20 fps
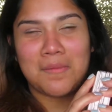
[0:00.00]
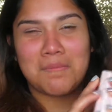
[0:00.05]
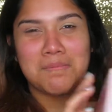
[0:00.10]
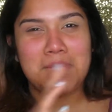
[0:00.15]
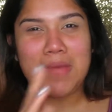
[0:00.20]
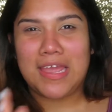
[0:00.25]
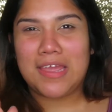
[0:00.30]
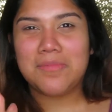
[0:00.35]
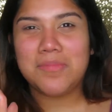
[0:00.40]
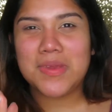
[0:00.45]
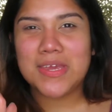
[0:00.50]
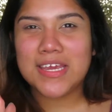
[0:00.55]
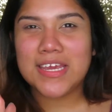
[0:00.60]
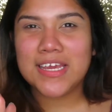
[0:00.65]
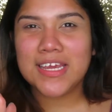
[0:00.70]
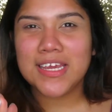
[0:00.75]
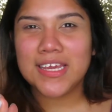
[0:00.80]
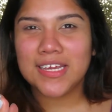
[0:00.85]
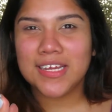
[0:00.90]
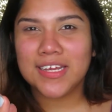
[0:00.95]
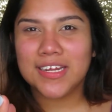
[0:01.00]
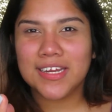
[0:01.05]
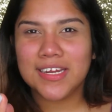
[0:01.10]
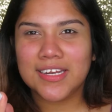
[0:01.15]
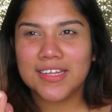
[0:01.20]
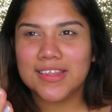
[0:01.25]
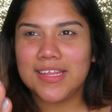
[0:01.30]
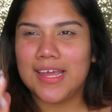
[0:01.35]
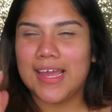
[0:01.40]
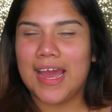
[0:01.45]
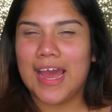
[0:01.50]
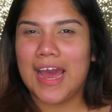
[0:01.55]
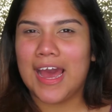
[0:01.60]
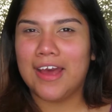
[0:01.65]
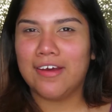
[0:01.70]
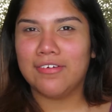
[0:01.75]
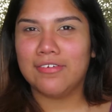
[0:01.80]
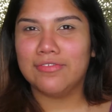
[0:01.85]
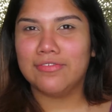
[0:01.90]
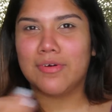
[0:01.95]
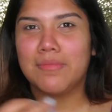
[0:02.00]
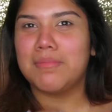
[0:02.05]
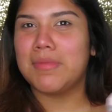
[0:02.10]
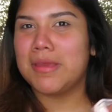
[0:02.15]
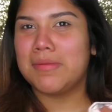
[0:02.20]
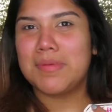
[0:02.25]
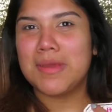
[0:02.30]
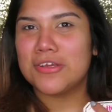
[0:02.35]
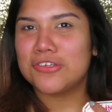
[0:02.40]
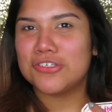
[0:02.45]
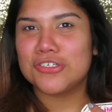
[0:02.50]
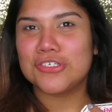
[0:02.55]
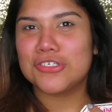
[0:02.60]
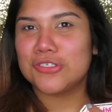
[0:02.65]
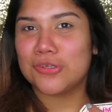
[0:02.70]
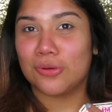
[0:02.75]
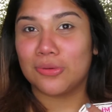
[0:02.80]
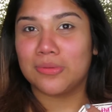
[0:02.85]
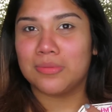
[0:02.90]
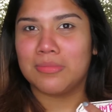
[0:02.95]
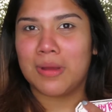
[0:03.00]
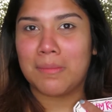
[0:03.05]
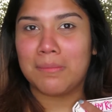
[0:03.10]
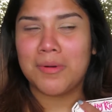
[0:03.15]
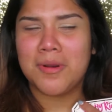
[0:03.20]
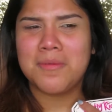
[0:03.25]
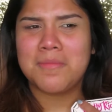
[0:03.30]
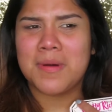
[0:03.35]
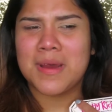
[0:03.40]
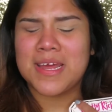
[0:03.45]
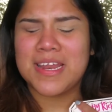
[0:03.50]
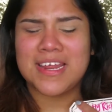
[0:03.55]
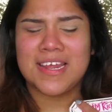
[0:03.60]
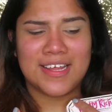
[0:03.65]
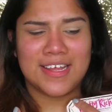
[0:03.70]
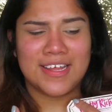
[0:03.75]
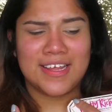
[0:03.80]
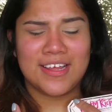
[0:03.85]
Maybe they have, maybe I just don't remember, but